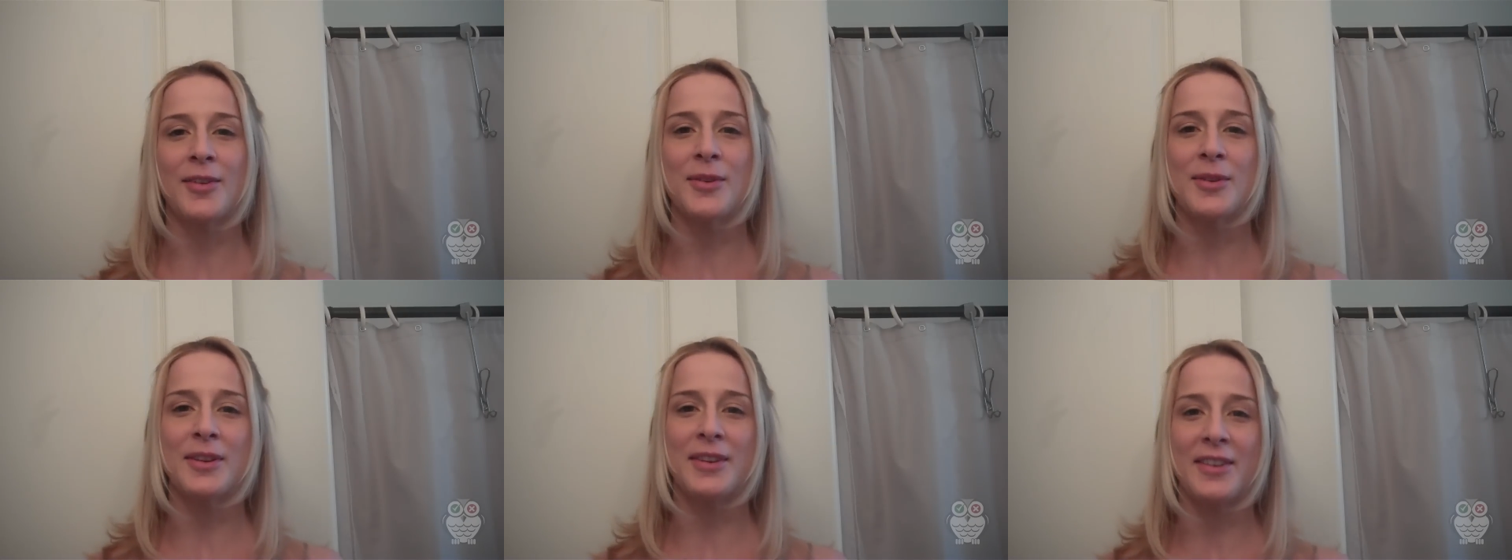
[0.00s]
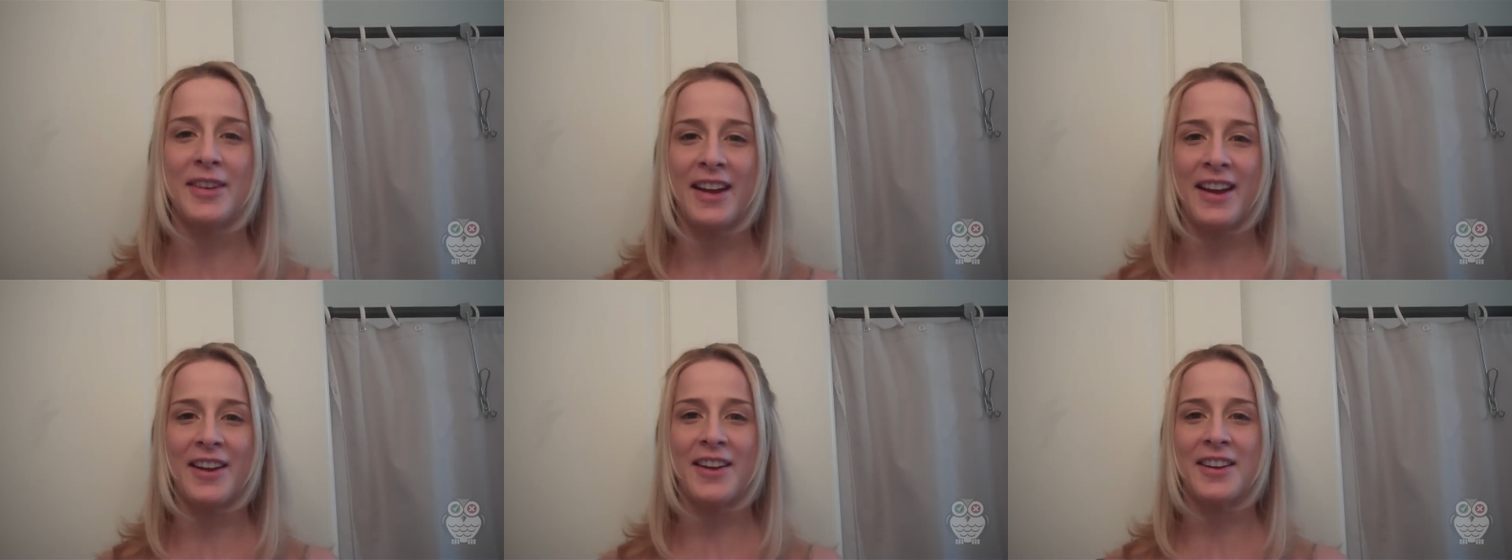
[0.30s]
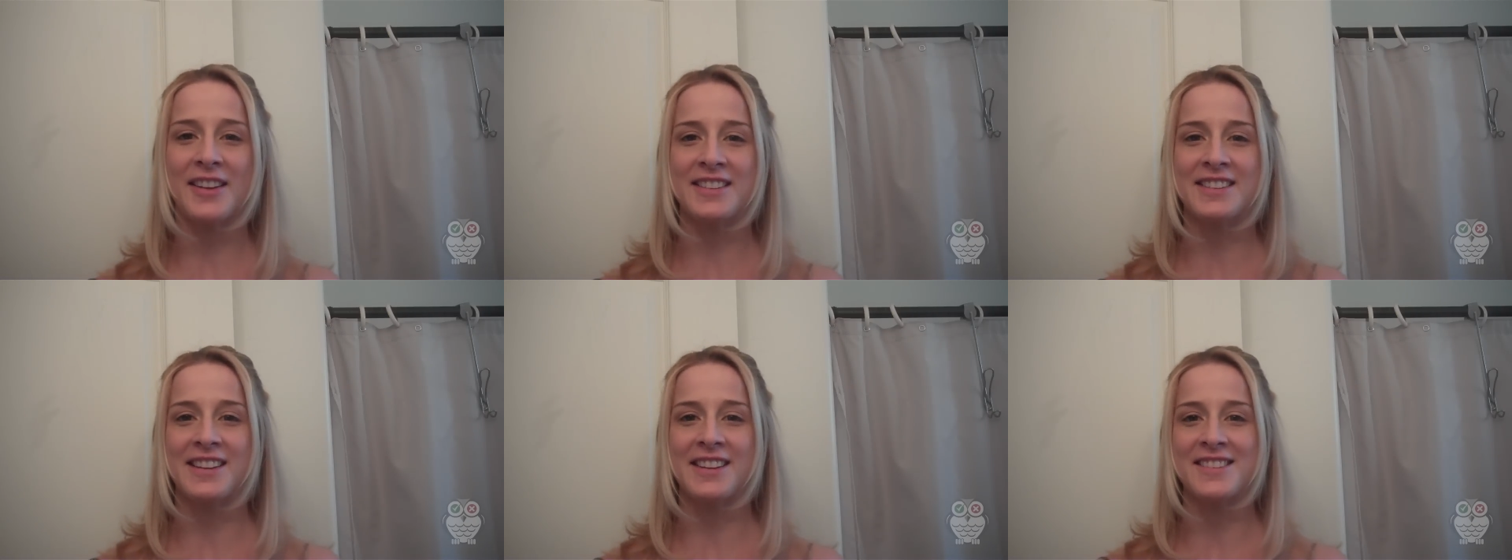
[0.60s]
cool little
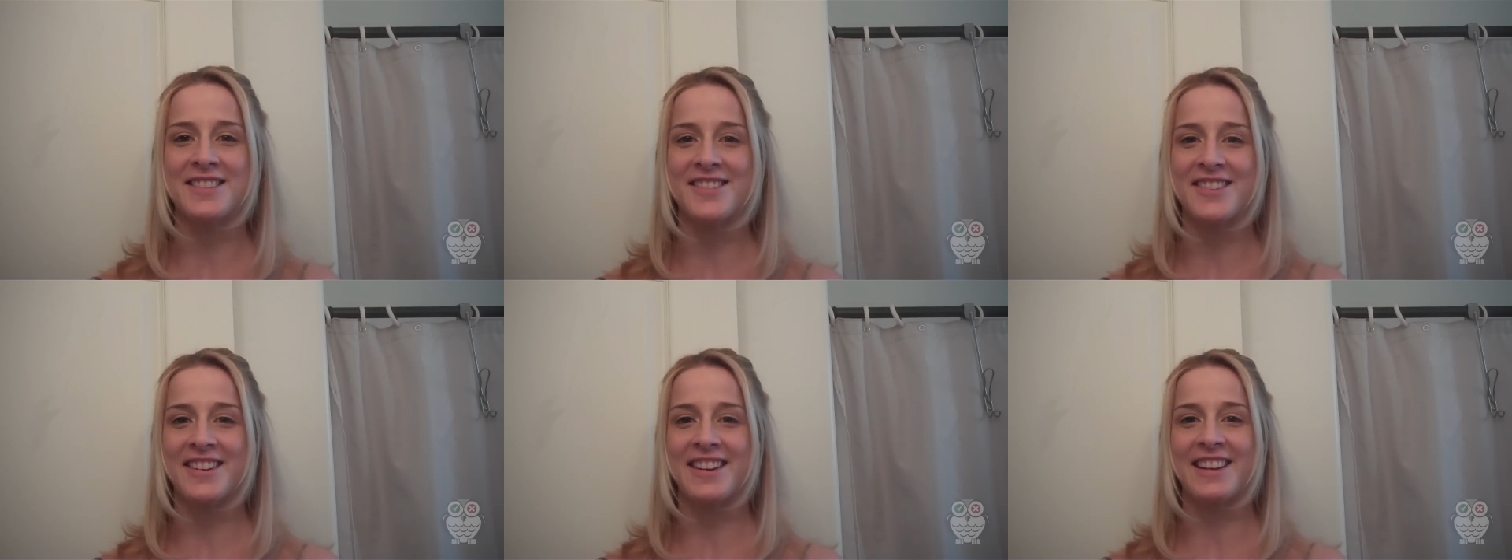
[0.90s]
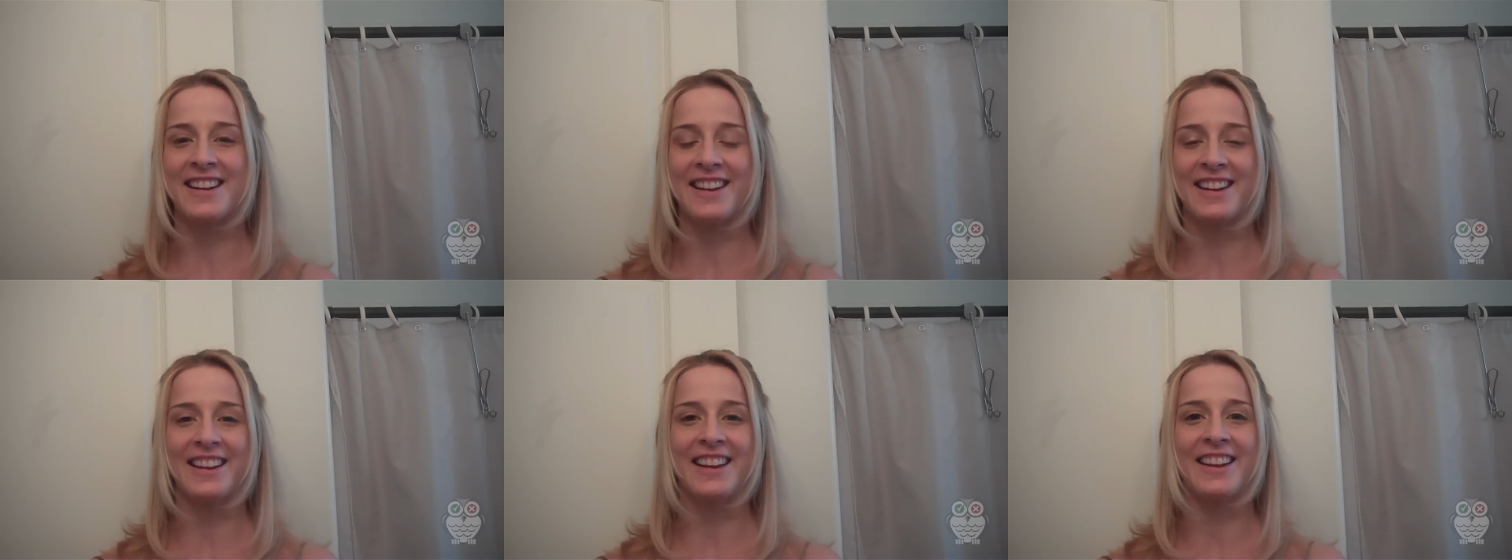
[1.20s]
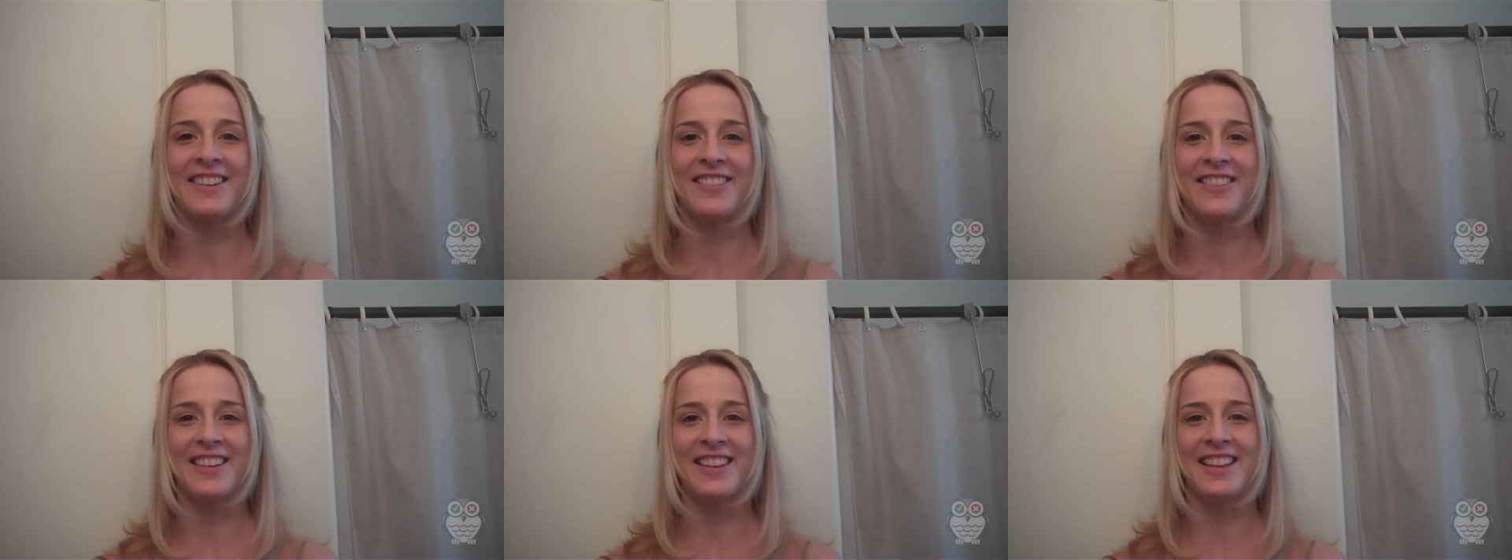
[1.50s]
hair accessory, and I,
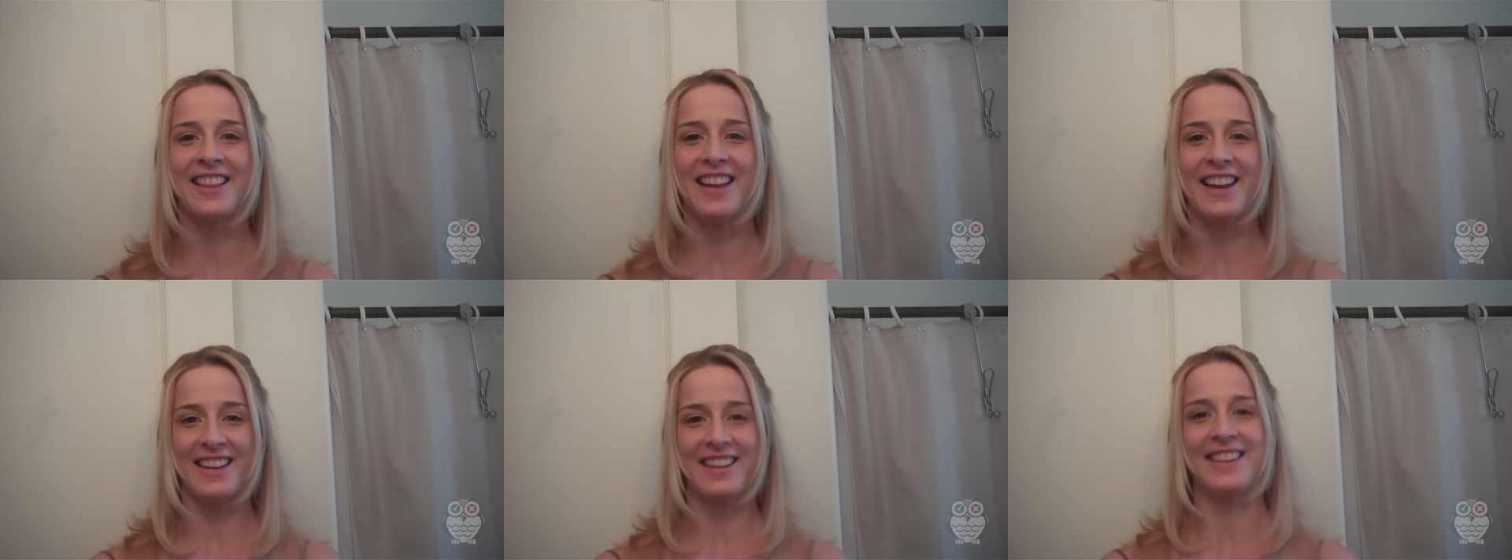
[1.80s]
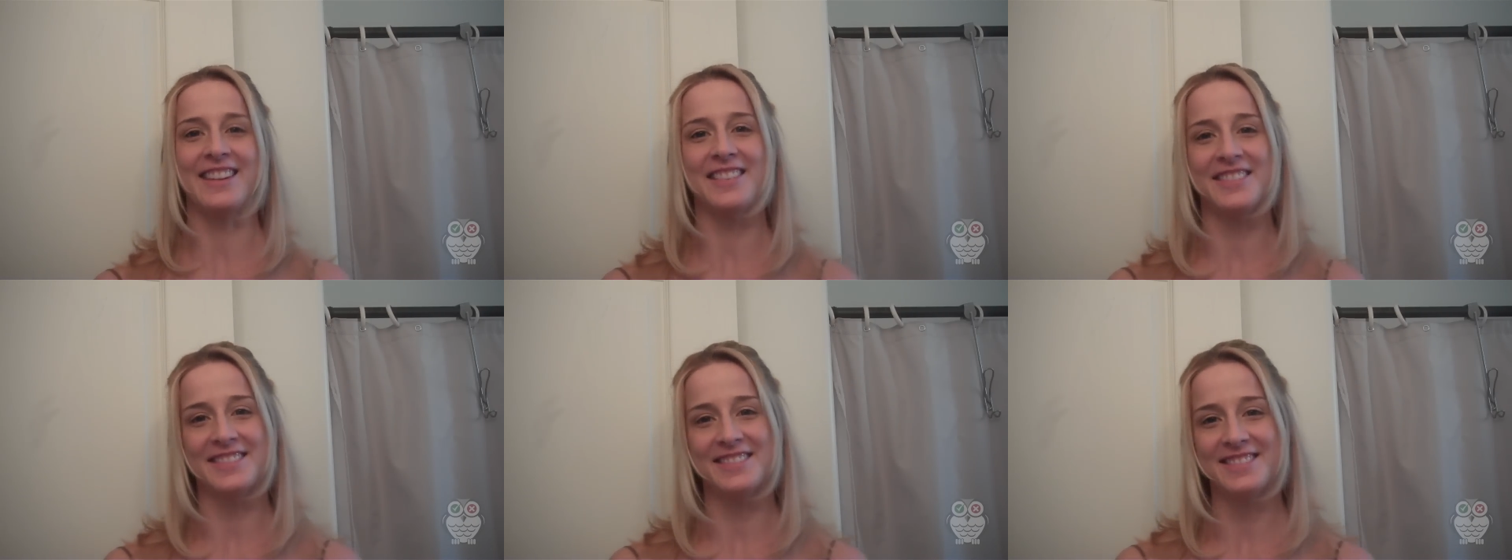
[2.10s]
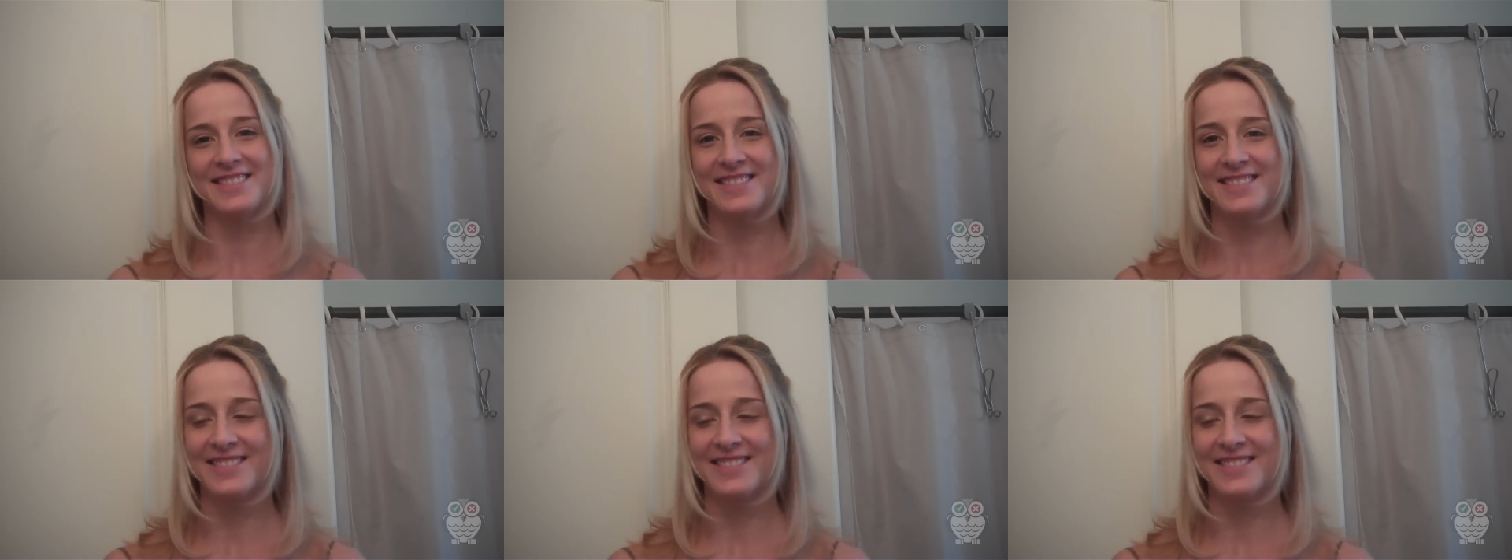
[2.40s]
I really like it.